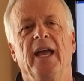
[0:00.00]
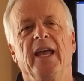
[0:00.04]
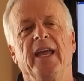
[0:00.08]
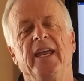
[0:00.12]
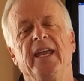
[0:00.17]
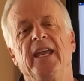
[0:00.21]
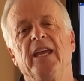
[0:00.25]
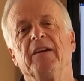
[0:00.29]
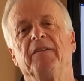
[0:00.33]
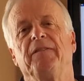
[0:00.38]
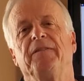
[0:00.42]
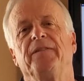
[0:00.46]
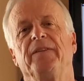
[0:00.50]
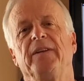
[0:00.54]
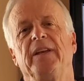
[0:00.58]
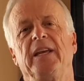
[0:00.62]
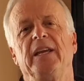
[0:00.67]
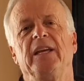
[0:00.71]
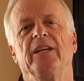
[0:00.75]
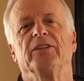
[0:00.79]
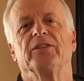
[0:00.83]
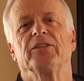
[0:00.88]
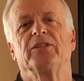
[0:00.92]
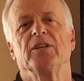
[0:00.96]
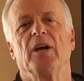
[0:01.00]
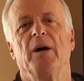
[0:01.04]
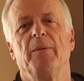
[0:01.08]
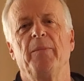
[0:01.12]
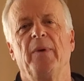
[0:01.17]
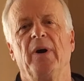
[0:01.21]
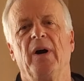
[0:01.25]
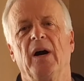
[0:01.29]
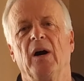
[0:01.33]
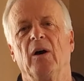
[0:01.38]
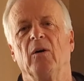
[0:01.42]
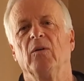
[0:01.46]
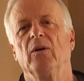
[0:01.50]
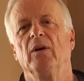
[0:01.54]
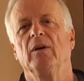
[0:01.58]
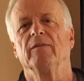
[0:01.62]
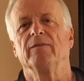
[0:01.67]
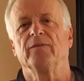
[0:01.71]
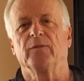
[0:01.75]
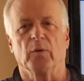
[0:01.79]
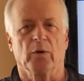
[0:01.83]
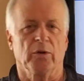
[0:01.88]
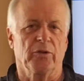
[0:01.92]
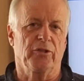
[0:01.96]
If he is somehow
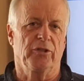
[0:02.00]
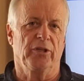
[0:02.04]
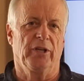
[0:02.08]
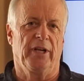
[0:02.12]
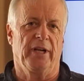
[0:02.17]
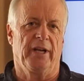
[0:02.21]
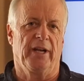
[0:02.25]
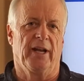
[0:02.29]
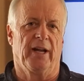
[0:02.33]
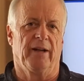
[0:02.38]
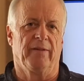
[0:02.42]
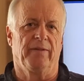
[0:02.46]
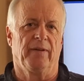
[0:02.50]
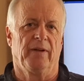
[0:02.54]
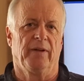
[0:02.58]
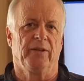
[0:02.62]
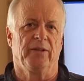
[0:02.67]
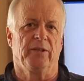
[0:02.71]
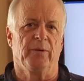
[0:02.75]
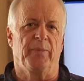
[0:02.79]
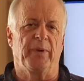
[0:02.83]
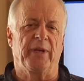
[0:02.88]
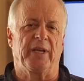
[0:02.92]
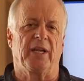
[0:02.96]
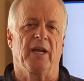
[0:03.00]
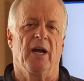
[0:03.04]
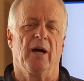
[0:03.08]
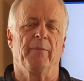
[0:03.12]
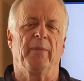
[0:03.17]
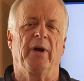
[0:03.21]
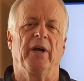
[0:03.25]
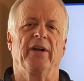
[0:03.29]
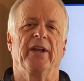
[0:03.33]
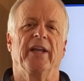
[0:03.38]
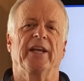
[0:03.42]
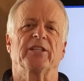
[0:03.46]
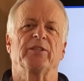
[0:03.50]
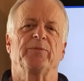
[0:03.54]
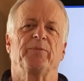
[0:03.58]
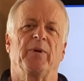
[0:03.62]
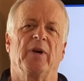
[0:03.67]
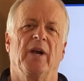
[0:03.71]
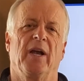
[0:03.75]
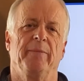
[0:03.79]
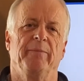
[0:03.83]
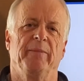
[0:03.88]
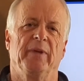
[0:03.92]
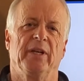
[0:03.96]
fortunate enough to become our next
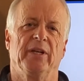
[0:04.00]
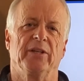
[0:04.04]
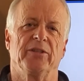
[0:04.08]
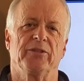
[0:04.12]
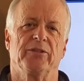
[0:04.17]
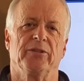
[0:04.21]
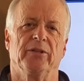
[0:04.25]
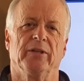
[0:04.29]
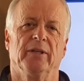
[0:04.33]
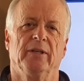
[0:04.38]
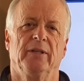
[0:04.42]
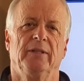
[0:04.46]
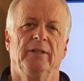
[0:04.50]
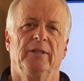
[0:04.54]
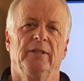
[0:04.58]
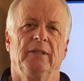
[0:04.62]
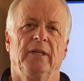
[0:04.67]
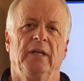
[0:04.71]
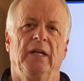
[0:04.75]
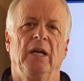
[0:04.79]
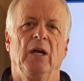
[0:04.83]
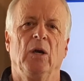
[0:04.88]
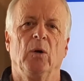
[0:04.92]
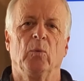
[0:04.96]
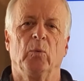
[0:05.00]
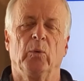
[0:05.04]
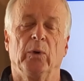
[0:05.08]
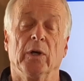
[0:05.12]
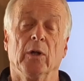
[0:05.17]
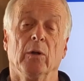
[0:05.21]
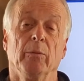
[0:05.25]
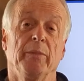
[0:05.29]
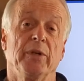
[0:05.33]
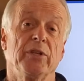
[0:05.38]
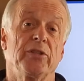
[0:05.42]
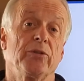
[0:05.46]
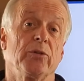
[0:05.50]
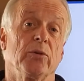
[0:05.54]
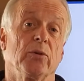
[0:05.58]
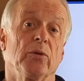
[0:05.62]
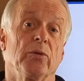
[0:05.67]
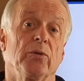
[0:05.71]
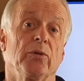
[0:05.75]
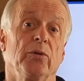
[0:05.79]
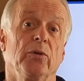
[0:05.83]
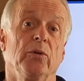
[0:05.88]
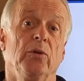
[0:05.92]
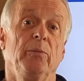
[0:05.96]
Prime Minister, will Mr.
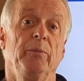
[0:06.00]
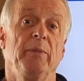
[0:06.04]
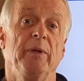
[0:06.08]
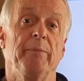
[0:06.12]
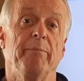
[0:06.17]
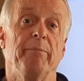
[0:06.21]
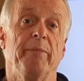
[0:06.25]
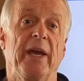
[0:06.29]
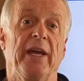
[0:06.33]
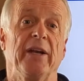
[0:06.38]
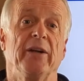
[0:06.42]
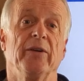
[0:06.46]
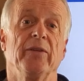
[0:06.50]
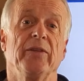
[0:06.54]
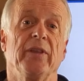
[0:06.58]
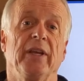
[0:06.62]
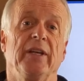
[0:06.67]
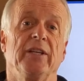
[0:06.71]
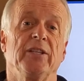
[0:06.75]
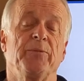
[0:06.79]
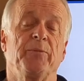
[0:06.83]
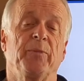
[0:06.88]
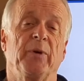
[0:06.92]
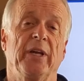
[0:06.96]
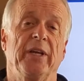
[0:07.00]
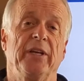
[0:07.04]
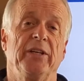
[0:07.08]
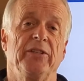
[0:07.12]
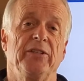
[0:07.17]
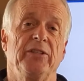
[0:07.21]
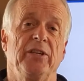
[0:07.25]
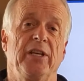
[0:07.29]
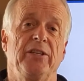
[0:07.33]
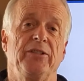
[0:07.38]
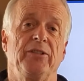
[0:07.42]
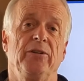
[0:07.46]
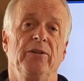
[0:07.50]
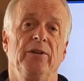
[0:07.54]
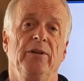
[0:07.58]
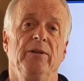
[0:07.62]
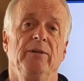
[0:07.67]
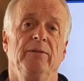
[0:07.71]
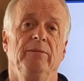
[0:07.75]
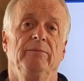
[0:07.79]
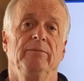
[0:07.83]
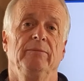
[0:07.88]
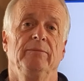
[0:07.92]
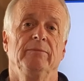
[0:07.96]
O'Toole be better than his predecessor?
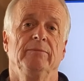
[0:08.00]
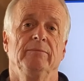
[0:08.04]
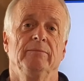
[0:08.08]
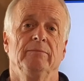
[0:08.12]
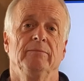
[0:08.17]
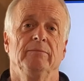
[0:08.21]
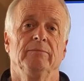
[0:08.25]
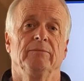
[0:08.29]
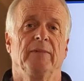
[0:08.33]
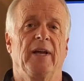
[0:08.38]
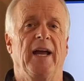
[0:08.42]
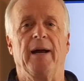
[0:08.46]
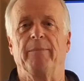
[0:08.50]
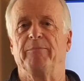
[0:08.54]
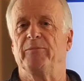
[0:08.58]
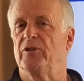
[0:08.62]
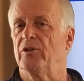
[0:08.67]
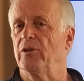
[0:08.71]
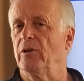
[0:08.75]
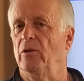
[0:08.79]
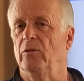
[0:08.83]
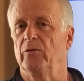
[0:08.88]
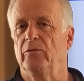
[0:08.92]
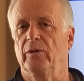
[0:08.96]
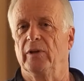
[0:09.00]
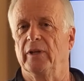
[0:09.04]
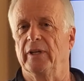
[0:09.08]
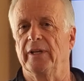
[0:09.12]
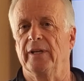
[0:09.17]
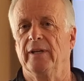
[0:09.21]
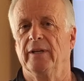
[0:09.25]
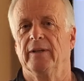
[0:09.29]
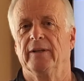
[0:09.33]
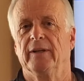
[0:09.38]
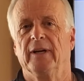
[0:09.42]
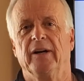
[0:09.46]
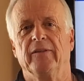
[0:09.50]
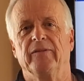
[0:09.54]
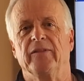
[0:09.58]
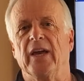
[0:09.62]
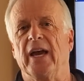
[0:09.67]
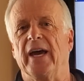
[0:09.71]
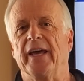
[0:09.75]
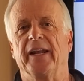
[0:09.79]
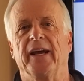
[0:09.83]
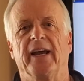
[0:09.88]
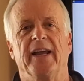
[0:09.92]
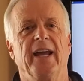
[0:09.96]
Absolutely. Of
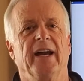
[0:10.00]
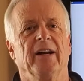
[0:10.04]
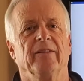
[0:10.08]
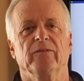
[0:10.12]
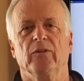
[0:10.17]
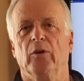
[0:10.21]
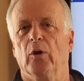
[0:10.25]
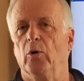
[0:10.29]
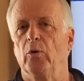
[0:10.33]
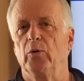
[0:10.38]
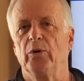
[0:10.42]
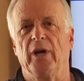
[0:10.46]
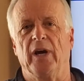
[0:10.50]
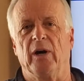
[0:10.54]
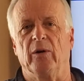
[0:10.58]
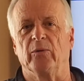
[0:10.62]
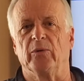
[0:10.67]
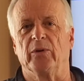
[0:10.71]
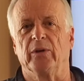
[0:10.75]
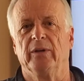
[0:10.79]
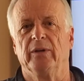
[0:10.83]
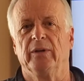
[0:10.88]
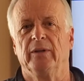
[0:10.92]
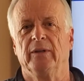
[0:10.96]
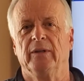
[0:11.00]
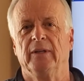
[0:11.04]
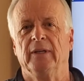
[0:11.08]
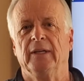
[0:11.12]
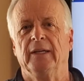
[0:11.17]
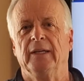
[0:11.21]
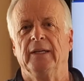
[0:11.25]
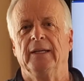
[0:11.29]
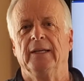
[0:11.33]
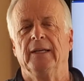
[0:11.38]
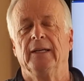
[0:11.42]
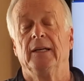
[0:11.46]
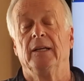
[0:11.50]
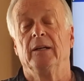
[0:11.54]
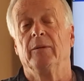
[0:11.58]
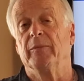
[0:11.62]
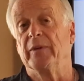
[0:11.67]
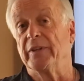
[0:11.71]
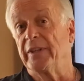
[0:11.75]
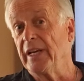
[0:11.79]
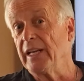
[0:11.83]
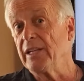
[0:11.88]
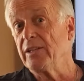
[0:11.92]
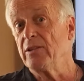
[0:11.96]
that I have no doubt.
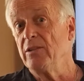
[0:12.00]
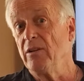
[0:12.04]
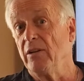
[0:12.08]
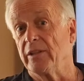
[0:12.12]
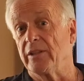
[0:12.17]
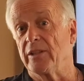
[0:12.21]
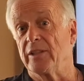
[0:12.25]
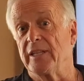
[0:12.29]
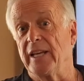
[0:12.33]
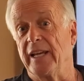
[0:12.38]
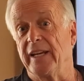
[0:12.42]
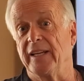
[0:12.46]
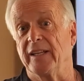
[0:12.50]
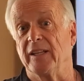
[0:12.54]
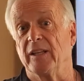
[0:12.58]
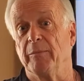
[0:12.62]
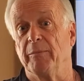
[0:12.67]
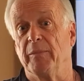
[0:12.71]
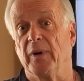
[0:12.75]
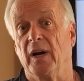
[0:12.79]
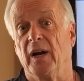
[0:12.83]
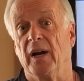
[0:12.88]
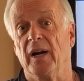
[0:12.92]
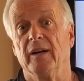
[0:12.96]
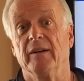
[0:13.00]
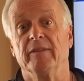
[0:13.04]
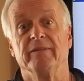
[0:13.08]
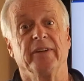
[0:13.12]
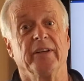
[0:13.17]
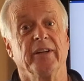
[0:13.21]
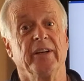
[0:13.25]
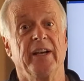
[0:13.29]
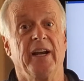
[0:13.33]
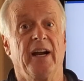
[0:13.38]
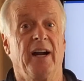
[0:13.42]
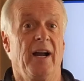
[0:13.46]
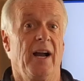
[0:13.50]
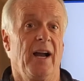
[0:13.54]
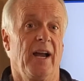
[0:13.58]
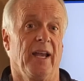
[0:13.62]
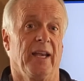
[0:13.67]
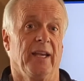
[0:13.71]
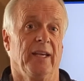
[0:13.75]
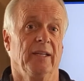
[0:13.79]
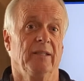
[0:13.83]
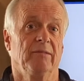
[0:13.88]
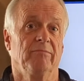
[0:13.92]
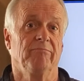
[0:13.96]
But that's not setting the bar very
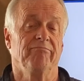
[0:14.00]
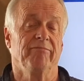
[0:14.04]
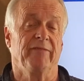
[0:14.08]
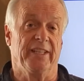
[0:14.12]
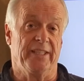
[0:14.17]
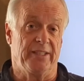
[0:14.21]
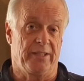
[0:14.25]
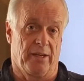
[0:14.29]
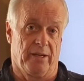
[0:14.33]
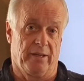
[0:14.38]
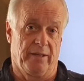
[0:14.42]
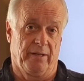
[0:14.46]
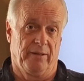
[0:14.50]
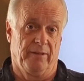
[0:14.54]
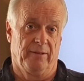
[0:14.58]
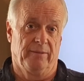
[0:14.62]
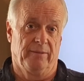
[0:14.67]
high, is it?